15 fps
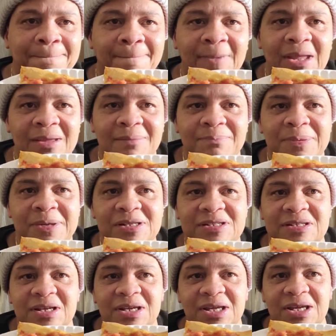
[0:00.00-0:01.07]
pizza
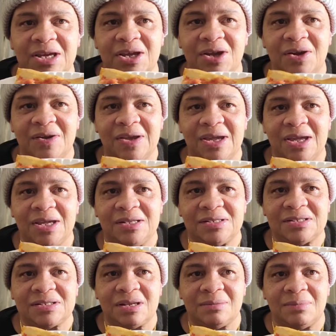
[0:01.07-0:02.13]
here and
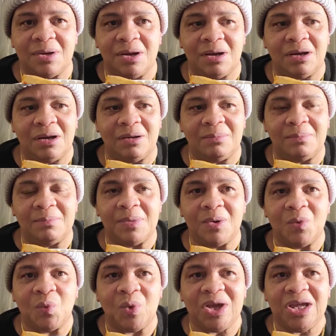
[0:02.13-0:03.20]
some um,
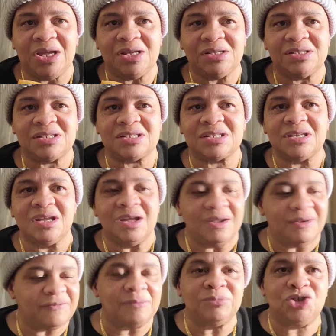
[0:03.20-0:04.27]
wings
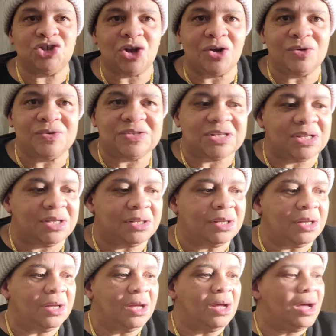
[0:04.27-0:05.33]
from Jersey.
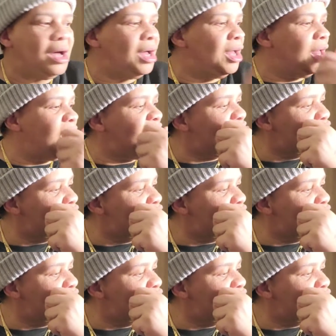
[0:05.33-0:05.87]
Um,